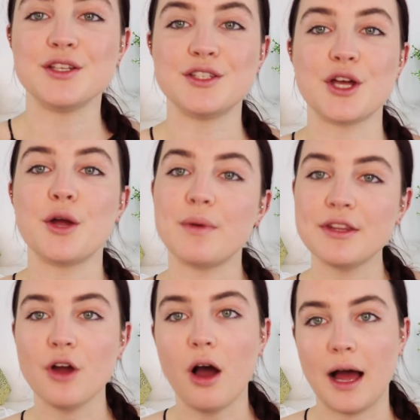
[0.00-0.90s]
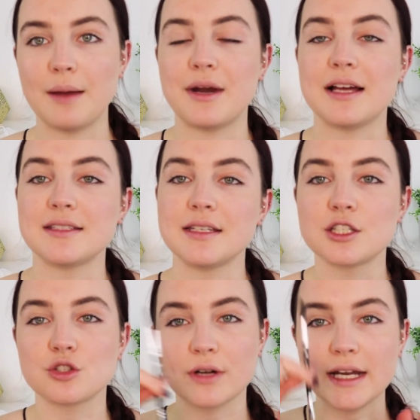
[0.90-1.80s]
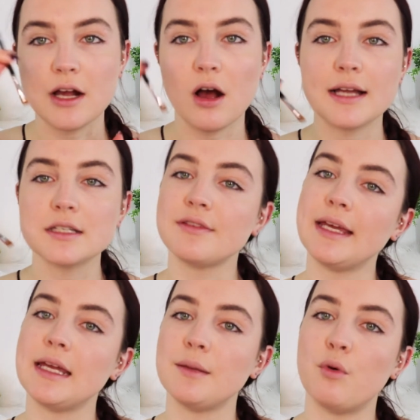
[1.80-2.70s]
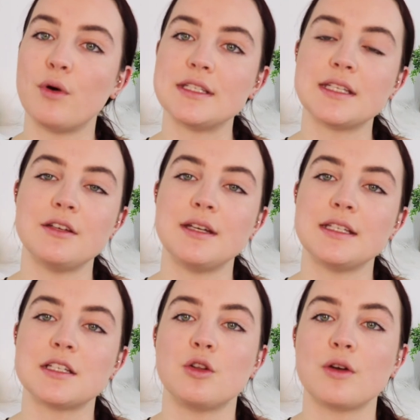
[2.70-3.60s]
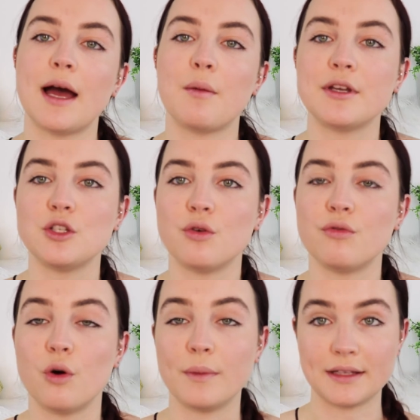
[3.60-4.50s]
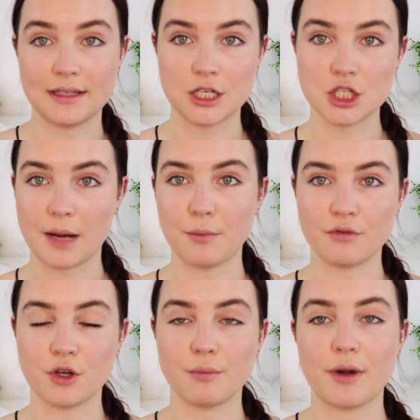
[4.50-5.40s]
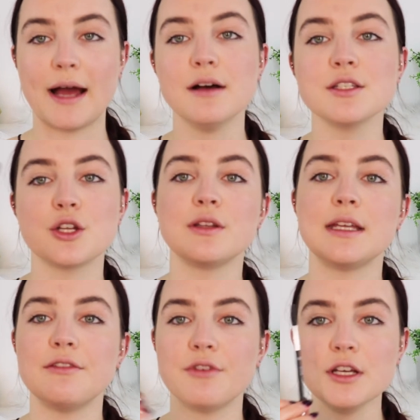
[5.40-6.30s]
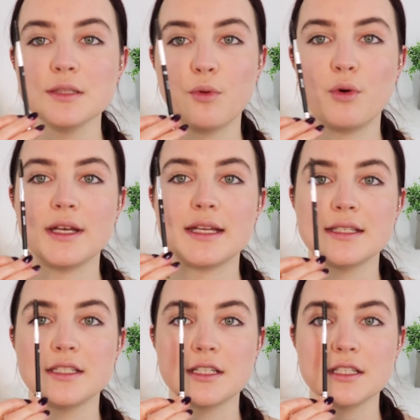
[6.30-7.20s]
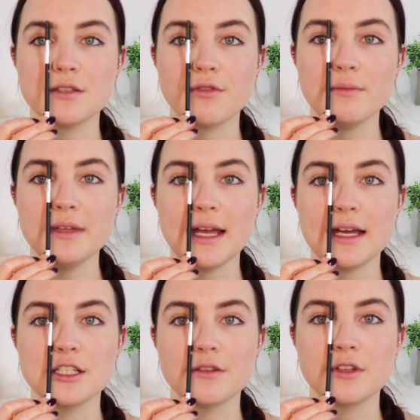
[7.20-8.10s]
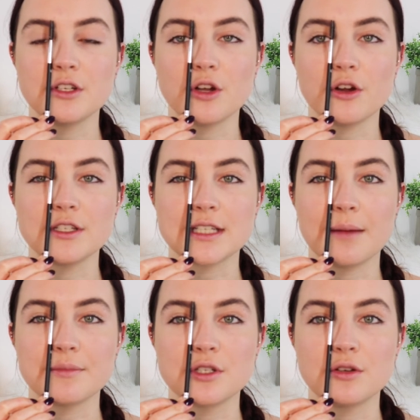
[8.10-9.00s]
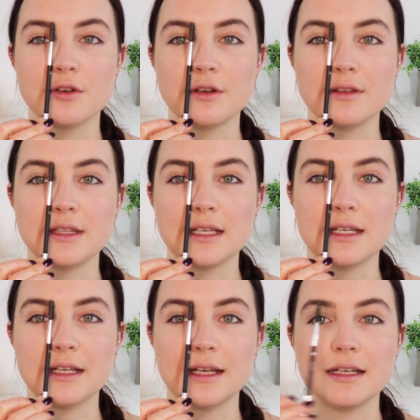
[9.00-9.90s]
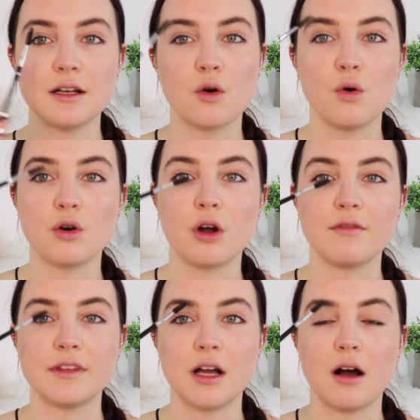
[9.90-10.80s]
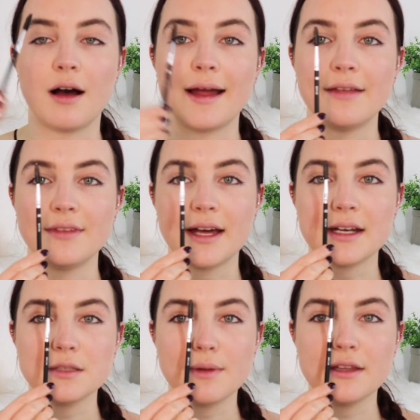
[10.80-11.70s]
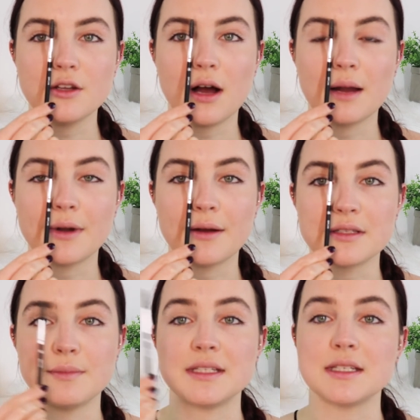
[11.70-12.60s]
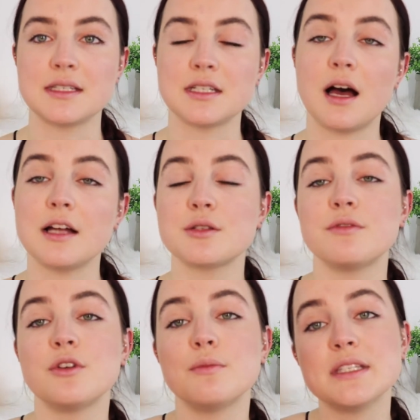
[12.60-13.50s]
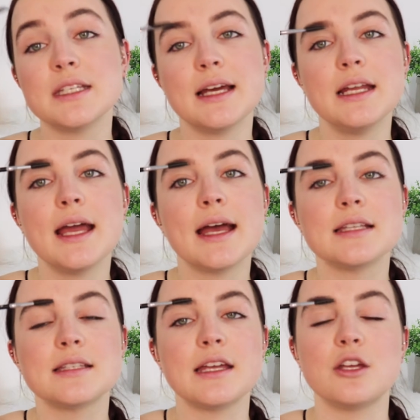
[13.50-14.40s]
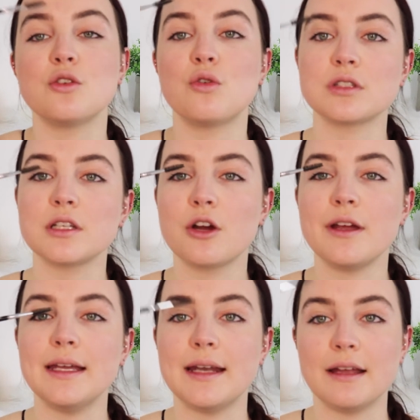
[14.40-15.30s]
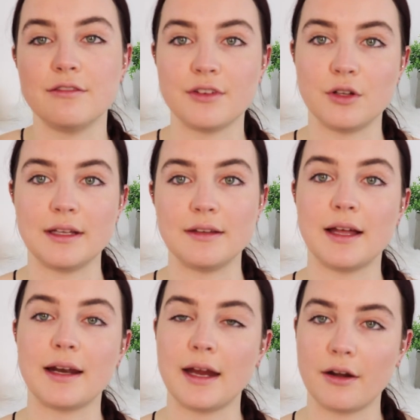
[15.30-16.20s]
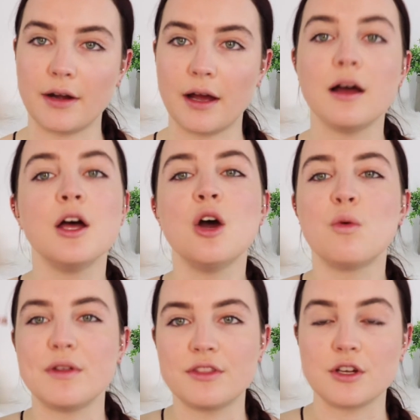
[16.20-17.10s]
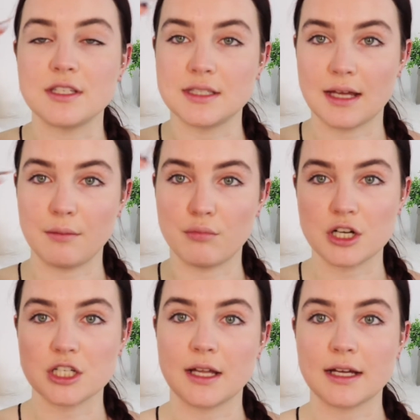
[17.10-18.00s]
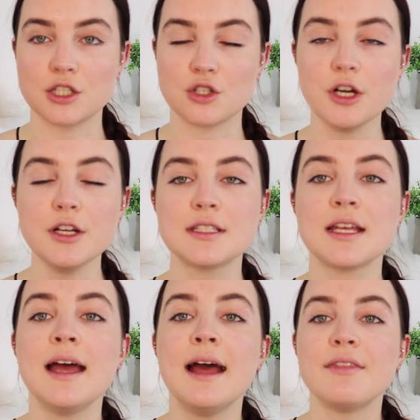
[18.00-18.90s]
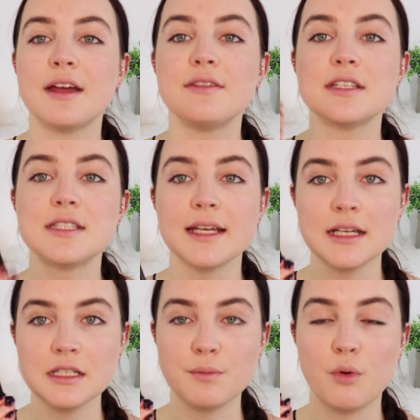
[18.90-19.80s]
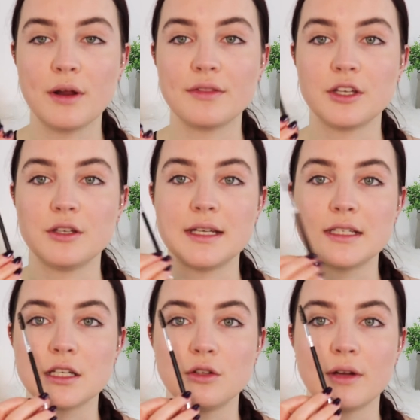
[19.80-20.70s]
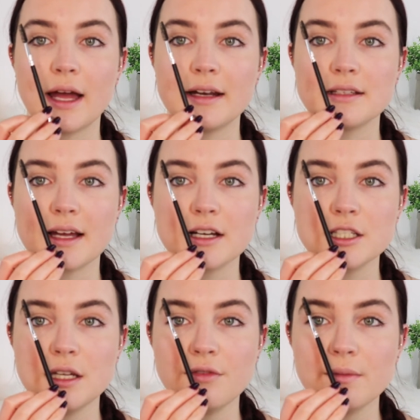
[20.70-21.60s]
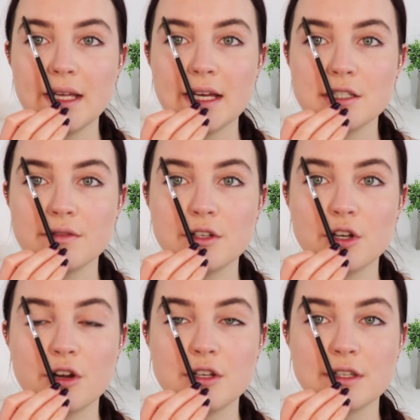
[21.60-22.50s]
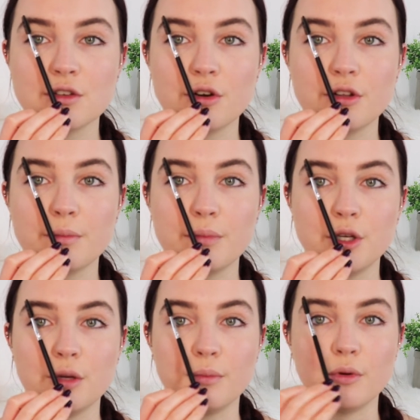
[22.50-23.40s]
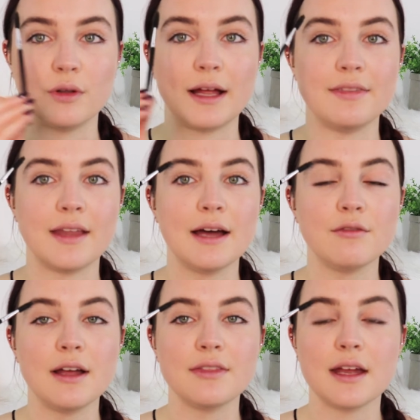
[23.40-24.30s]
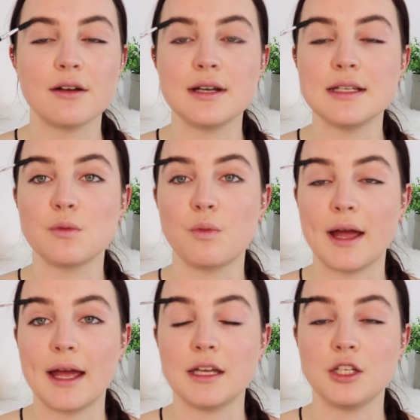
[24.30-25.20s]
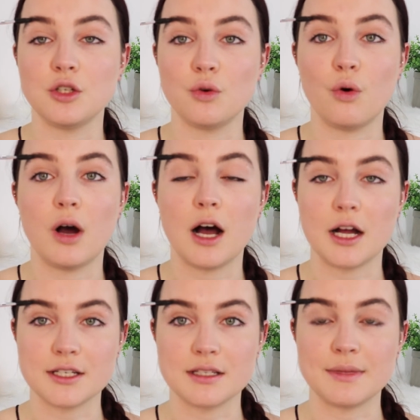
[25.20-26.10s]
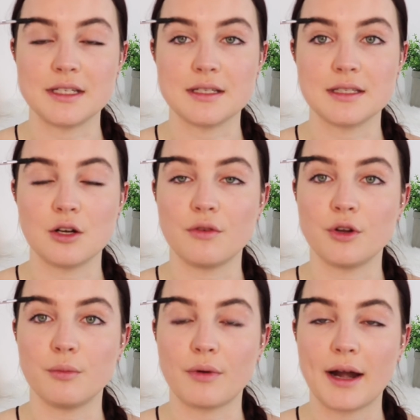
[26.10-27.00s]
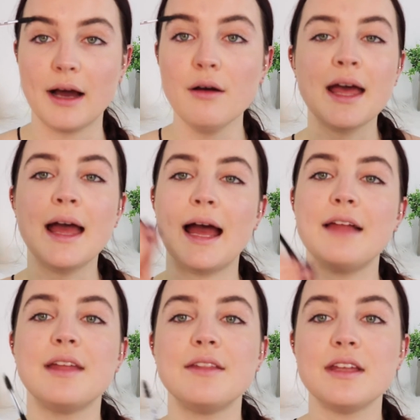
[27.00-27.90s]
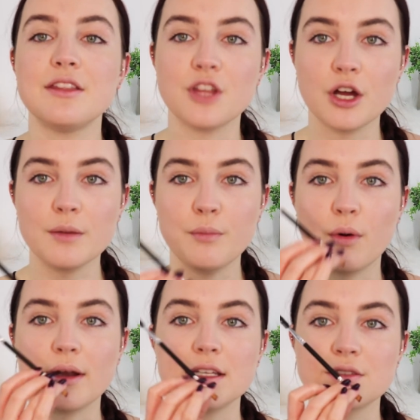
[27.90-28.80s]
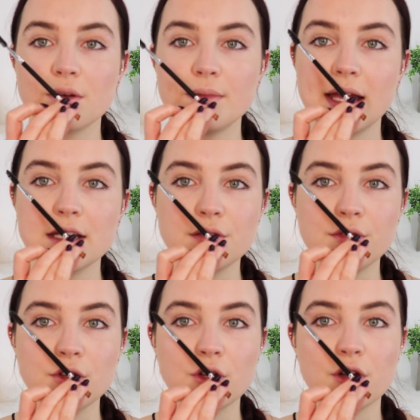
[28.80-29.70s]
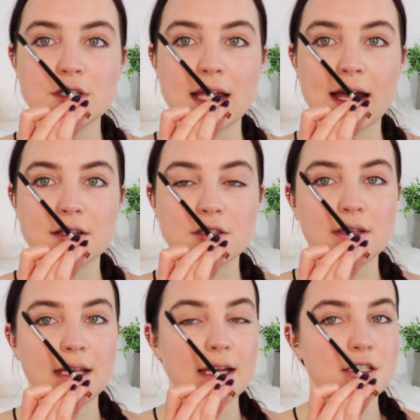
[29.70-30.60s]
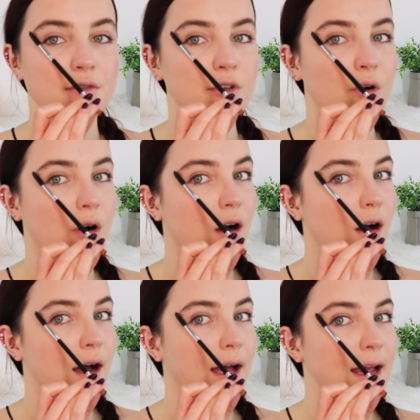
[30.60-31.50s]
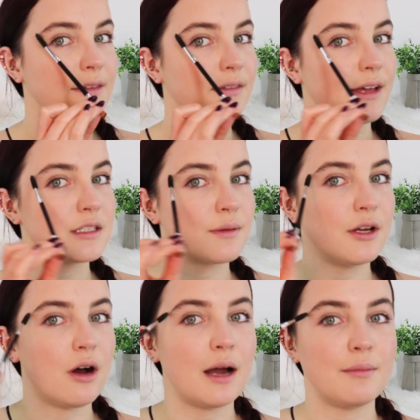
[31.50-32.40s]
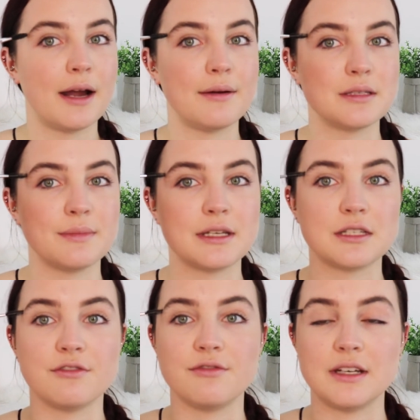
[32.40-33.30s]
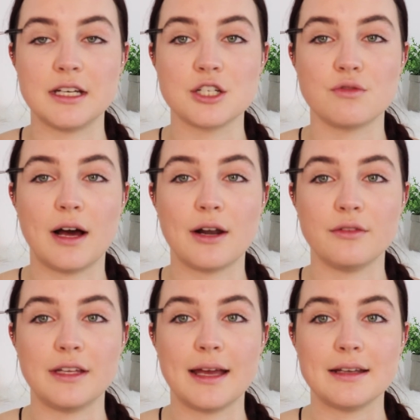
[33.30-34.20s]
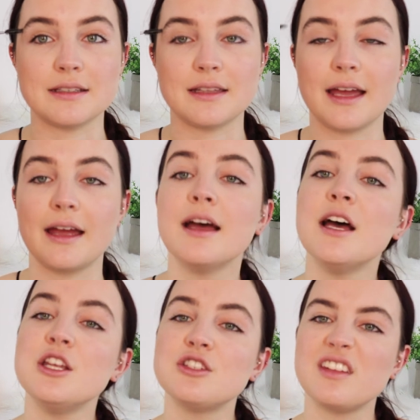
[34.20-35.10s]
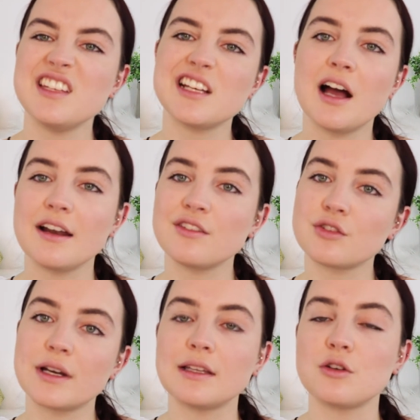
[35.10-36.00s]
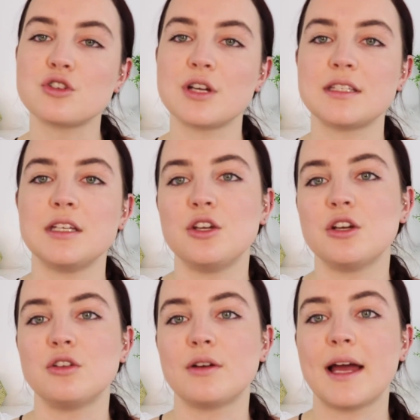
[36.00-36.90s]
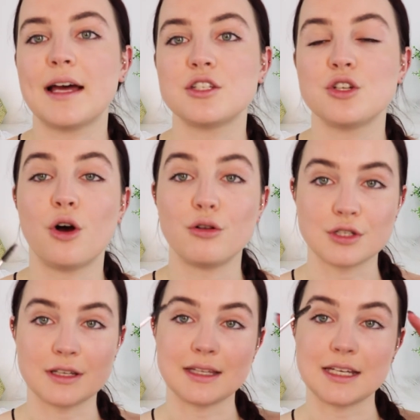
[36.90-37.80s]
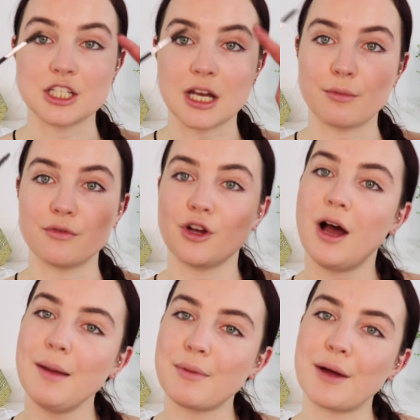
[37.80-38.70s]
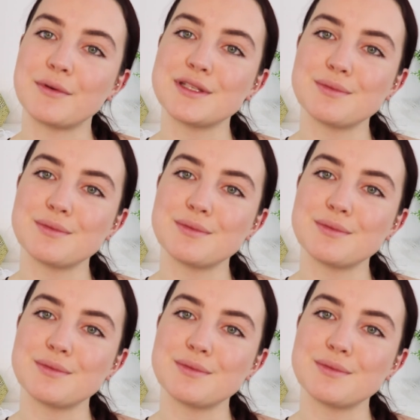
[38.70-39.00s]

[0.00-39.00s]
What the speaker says: So with your eyebrows, there's 3 kind of key points that you need to look at when you're forming the shape of your brow. So the first point is just from the edge of the nose up to the inner corner of the eye, and that is where your eyebrow is meant to start. So if you're missing any hairs there, you can also go in and fill in that area with those same brush-like strokes. Then the second point that you need to look at is actually from the edge of the nose through the pupil, and that right there is where your arch is meant to sit of your brow. And then the third point is from the edge of your nose out to the edge of your eye, and then that's where your eyebrow is meant to finish, right on the end there. So these are kind of 3 little tricks that you can look at to alter the shape of your eyebrow as